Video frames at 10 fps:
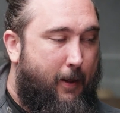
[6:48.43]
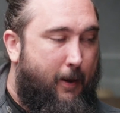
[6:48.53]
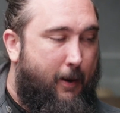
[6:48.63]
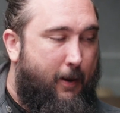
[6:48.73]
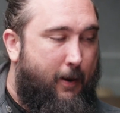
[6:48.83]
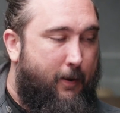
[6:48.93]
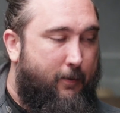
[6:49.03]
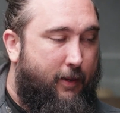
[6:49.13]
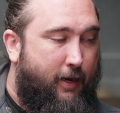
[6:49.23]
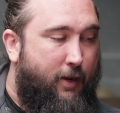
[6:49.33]

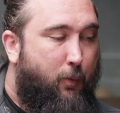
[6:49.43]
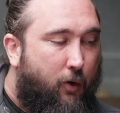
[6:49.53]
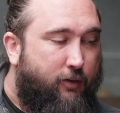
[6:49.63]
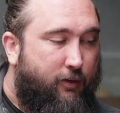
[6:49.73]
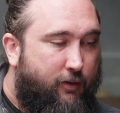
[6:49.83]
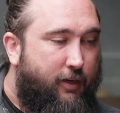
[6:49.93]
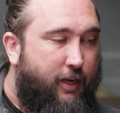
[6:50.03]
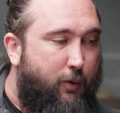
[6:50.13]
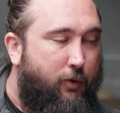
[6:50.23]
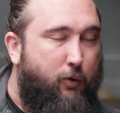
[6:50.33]
that he wanted,
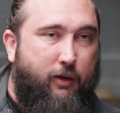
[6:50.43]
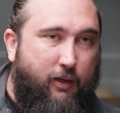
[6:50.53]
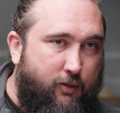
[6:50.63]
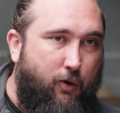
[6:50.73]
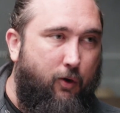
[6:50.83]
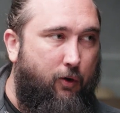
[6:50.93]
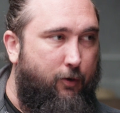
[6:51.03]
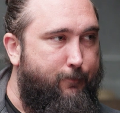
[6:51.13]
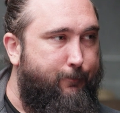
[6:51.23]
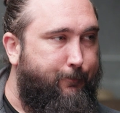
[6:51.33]
he would quickly turn on
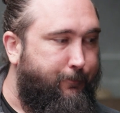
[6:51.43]
them.